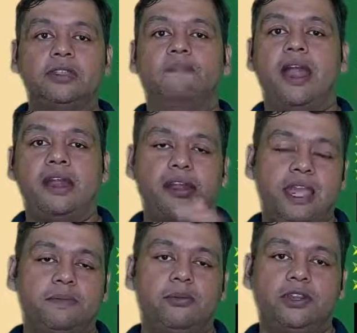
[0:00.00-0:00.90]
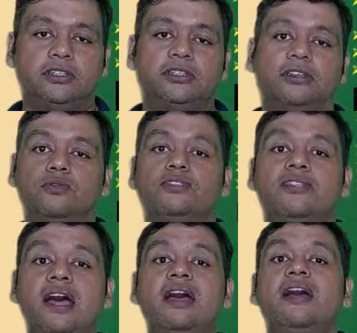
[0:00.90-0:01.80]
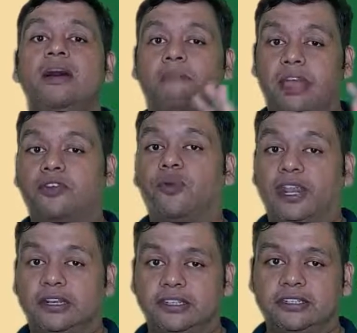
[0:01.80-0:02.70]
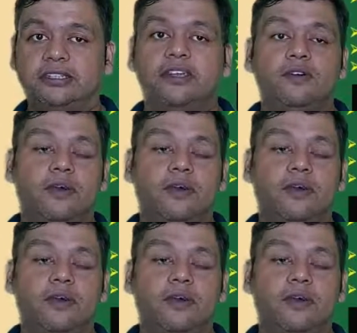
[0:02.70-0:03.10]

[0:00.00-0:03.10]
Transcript: The plant-like protist includes the microalgae.